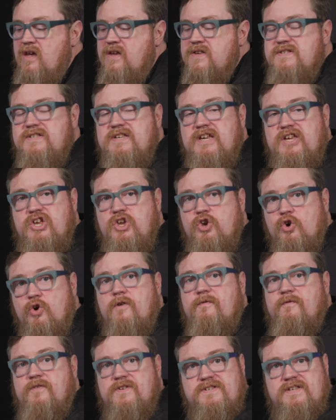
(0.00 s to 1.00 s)

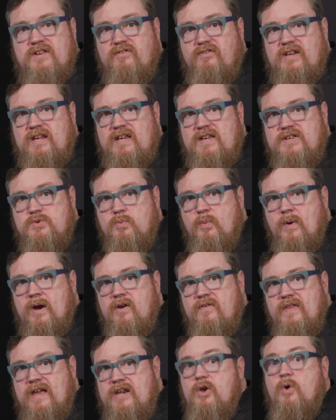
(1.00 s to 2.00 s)
secure facilities
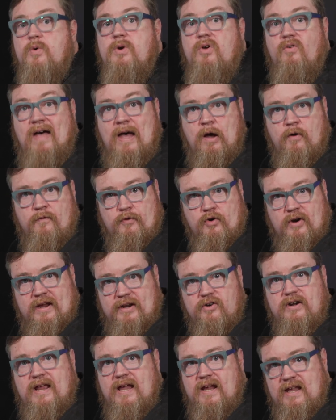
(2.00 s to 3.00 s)
where they don't allow for
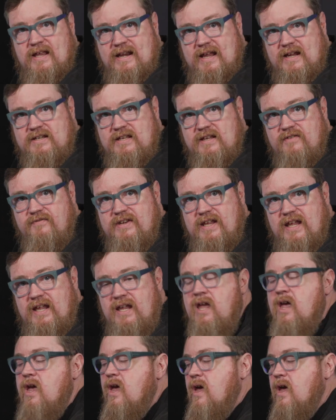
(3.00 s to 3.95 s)
internet connectivity.